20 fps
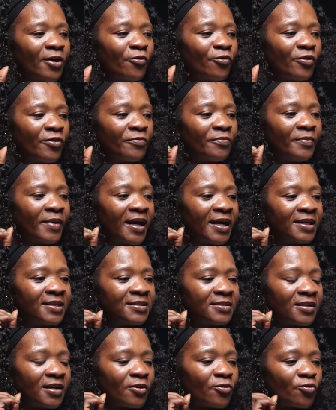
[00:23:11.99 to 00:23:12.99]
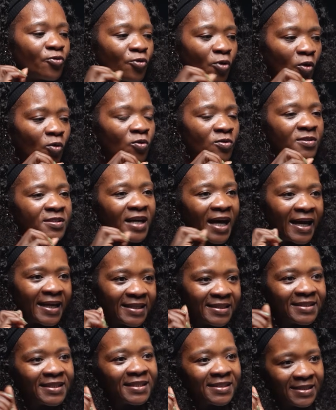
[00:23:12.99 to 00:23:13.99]
we've made roles
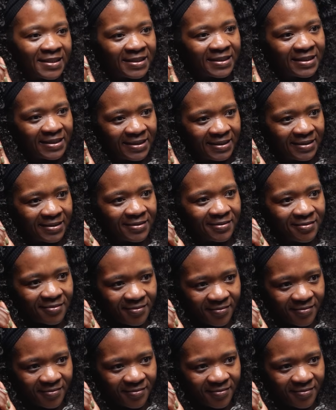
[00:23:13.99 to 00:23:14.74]
identities.